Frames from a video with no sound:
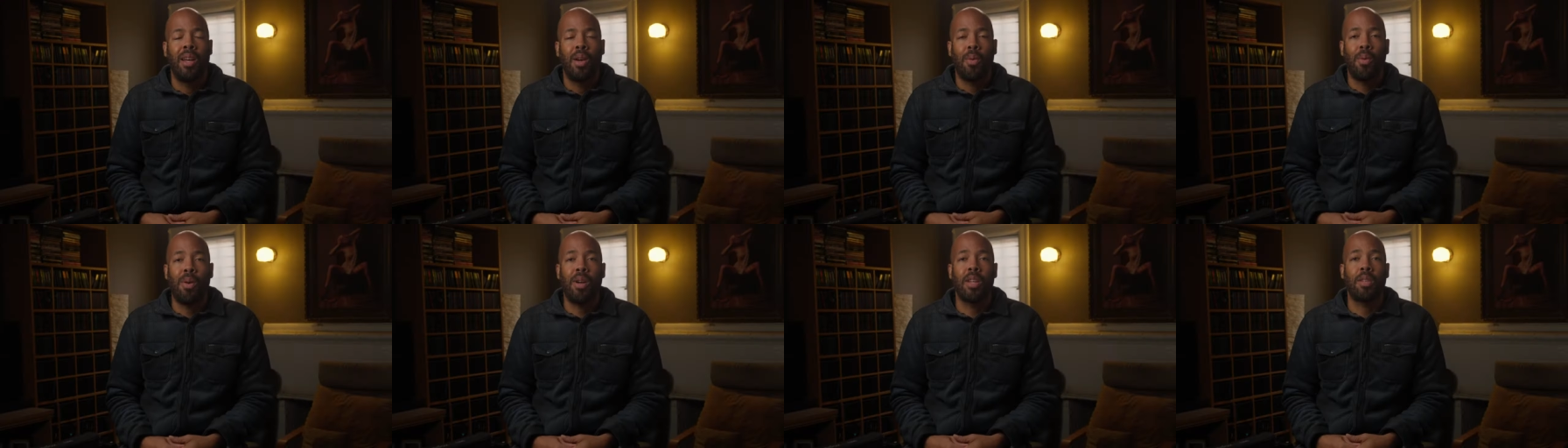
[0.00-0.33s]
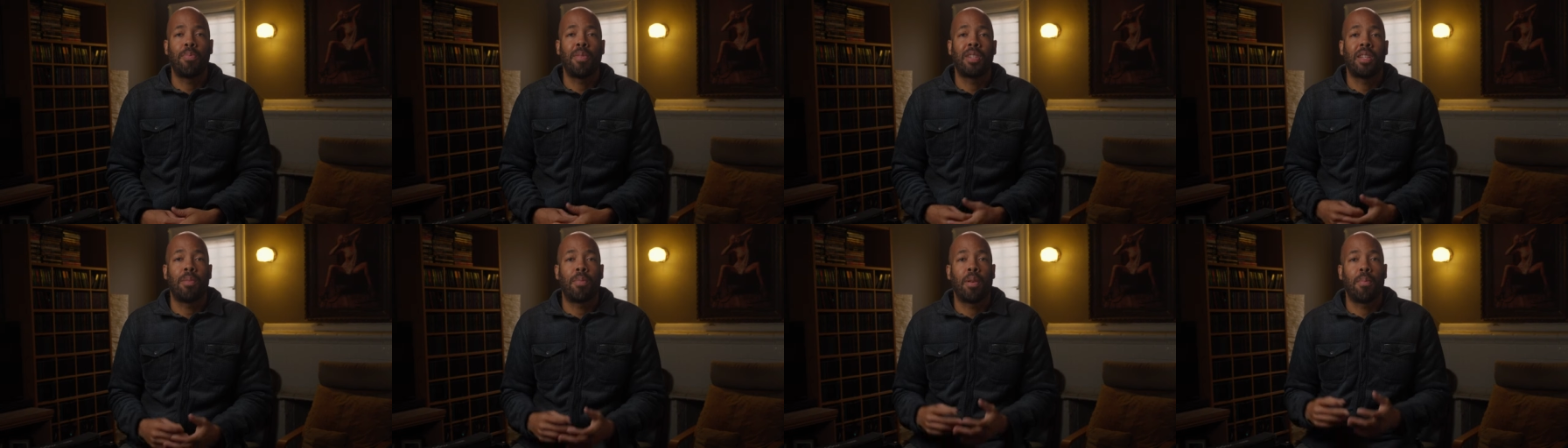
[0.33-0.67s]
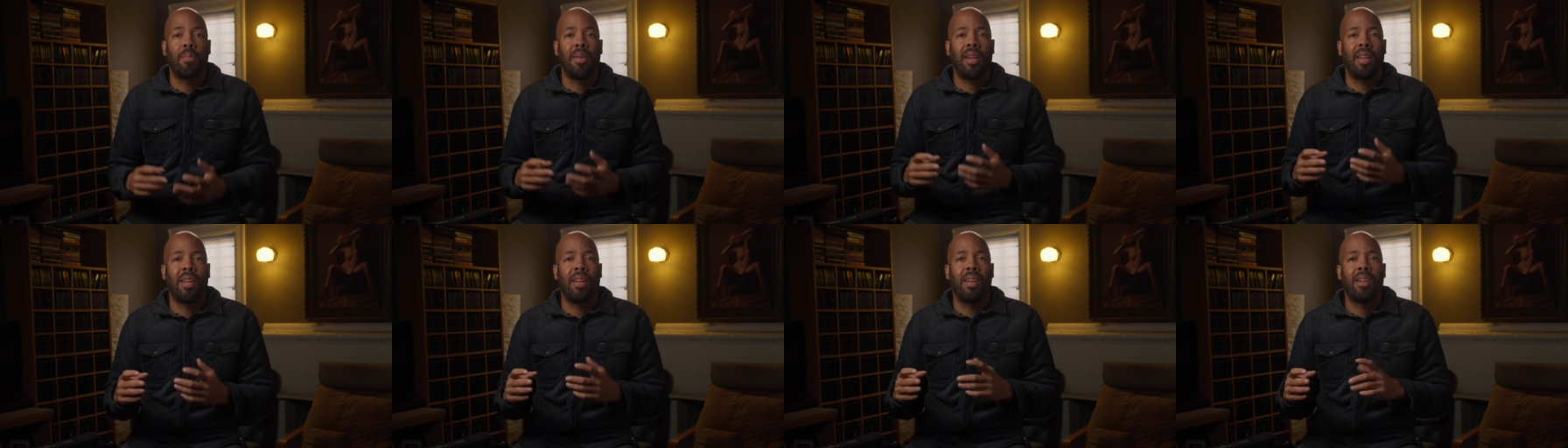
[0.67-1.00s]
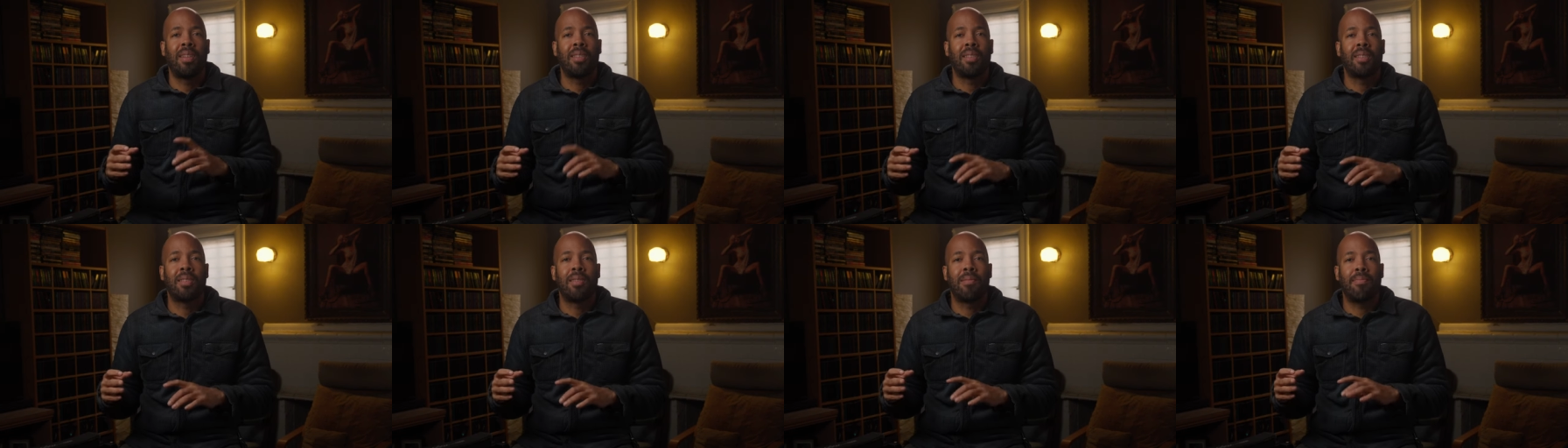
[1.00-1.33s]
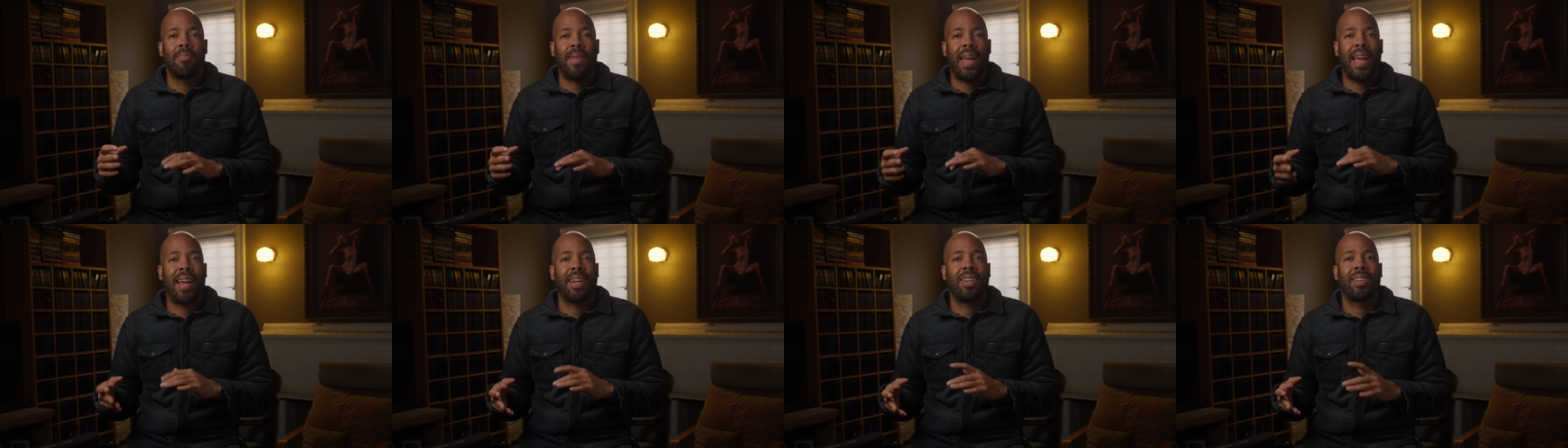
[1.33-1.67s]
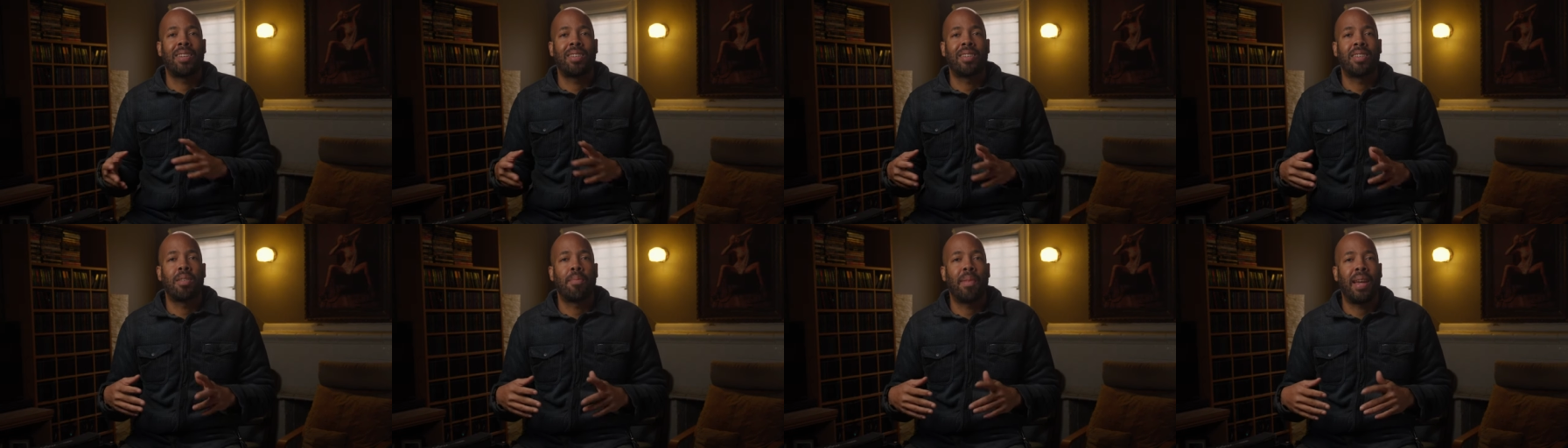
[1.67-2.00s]
Whereas Mr. McMillan is
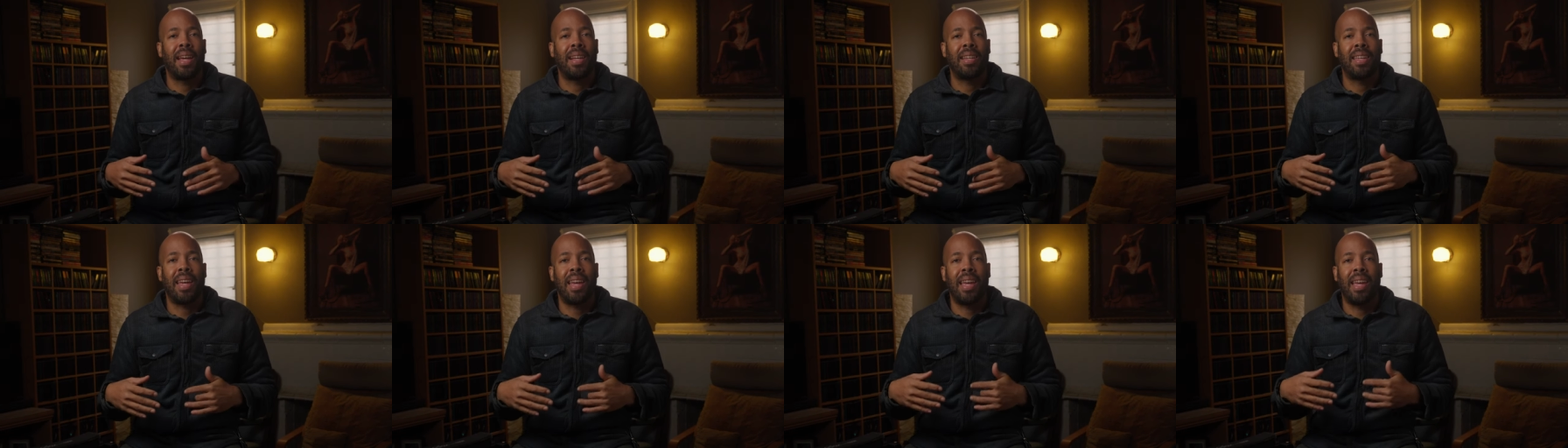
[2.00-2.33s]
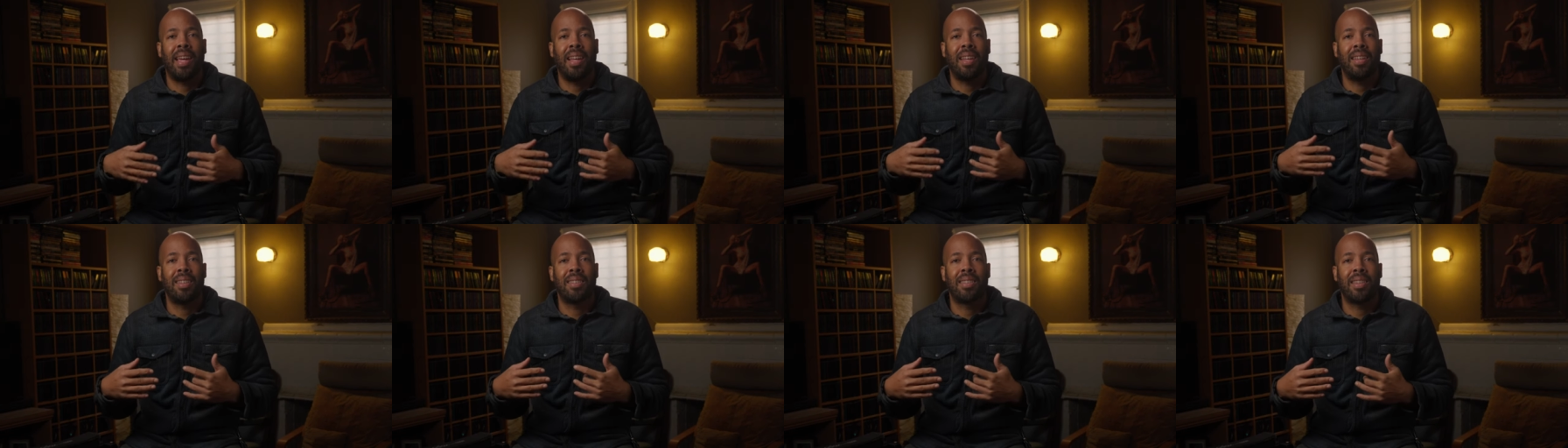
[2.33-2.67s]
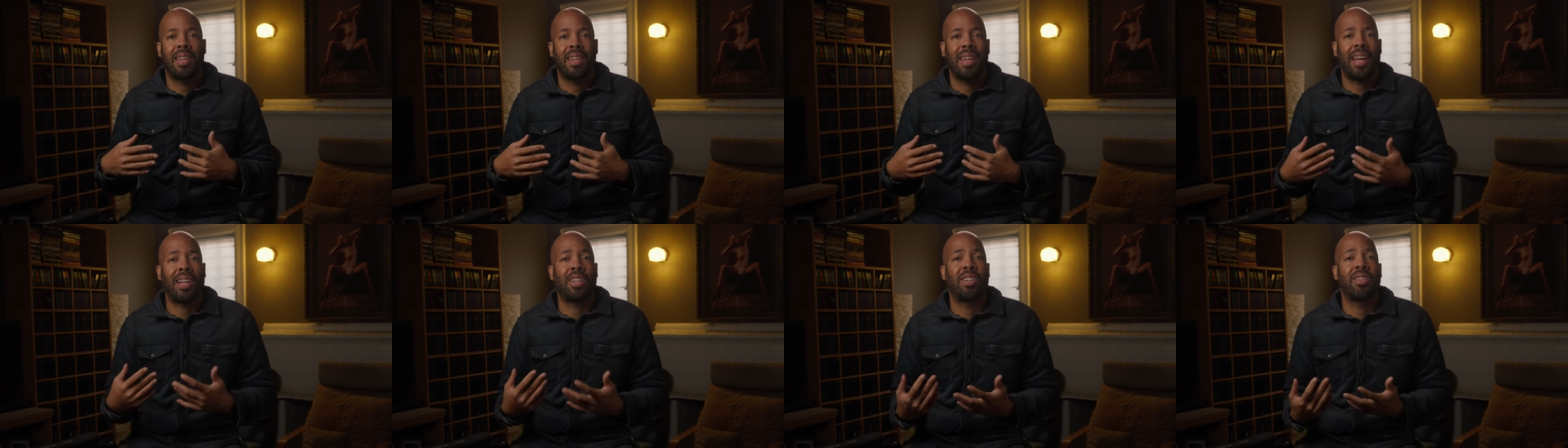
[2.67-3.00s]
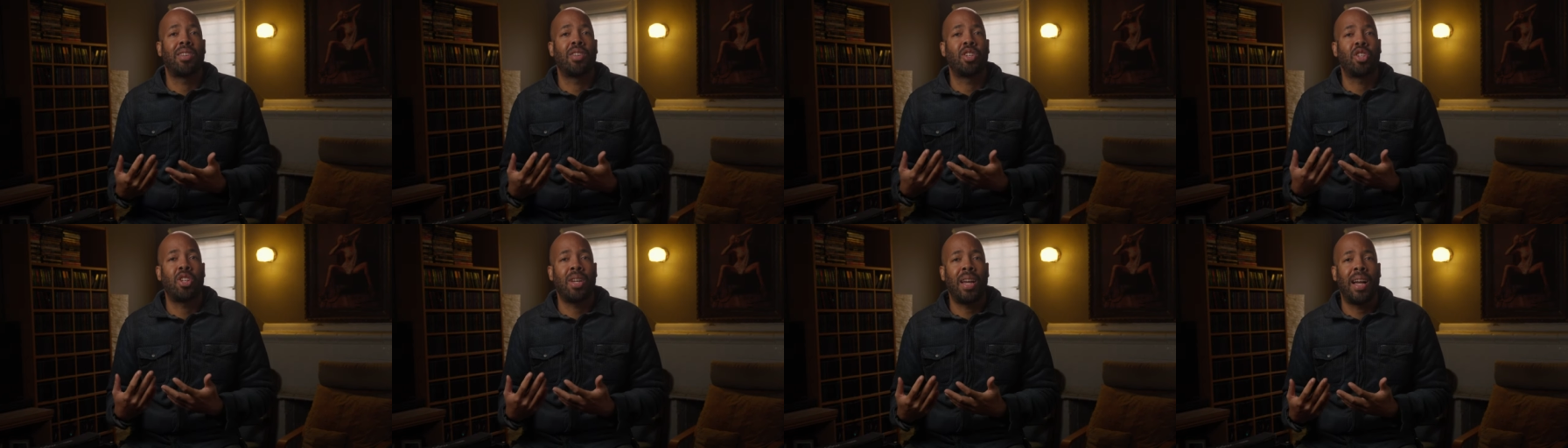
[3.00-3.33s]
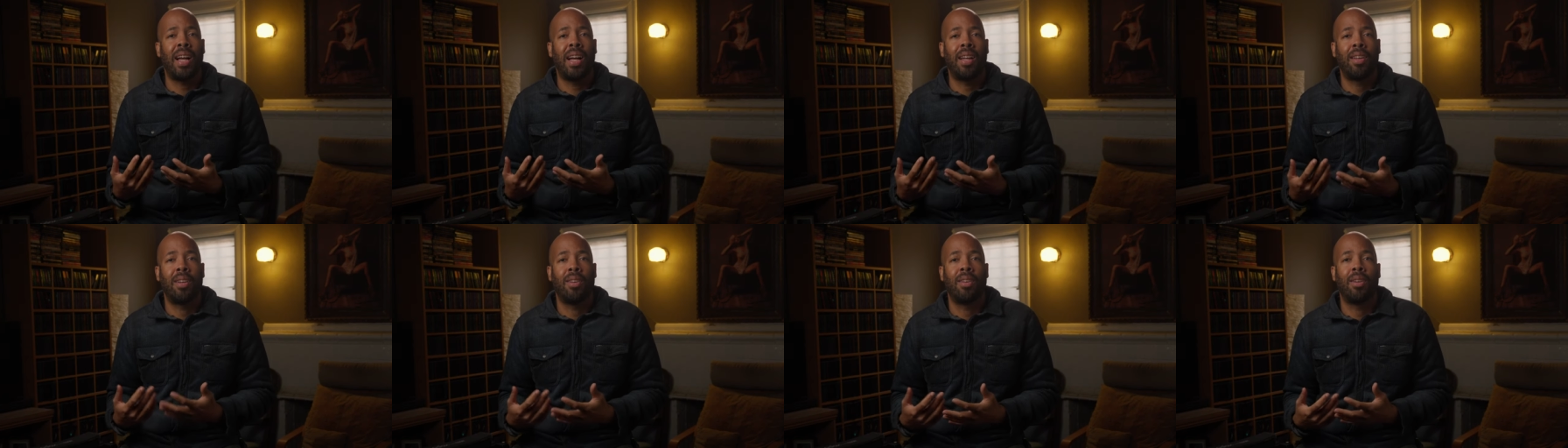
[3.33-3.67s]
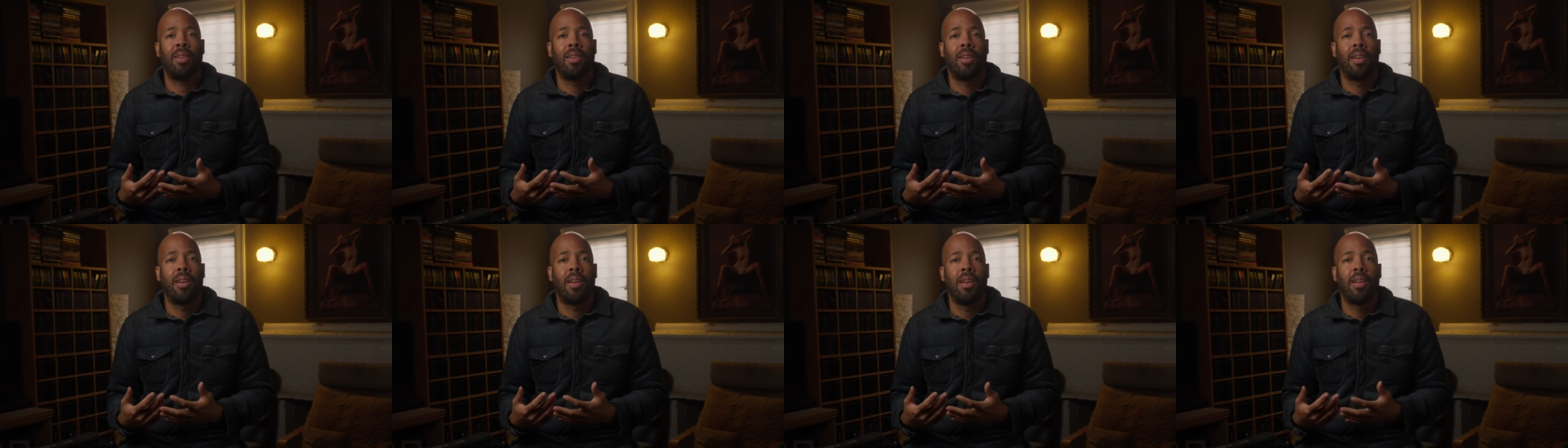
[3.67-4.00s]
anxious to maintain his connection to
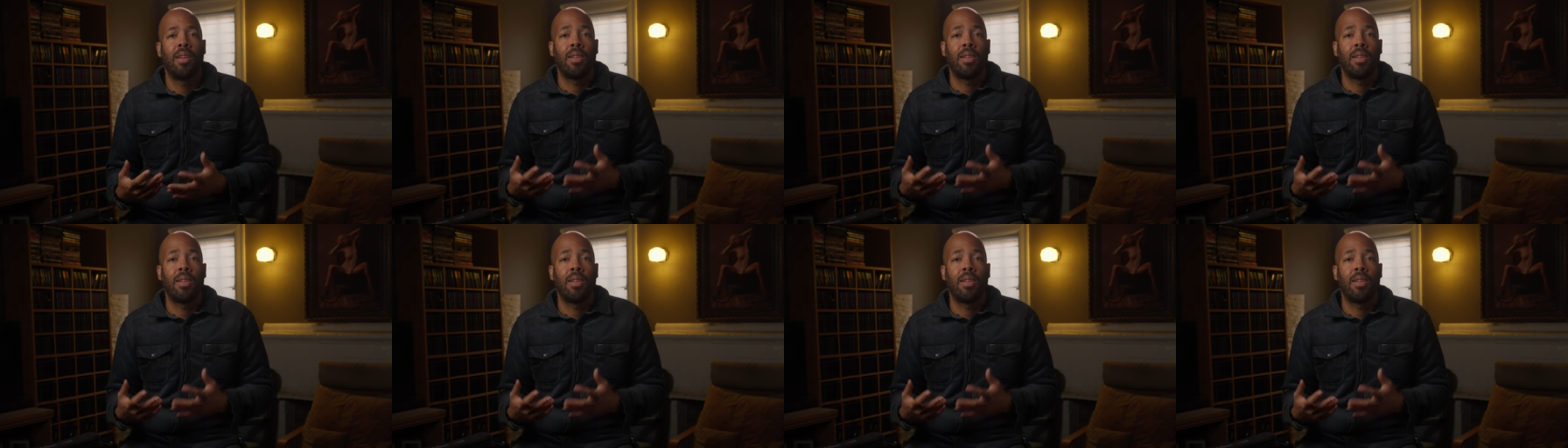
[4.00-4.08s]
childhood,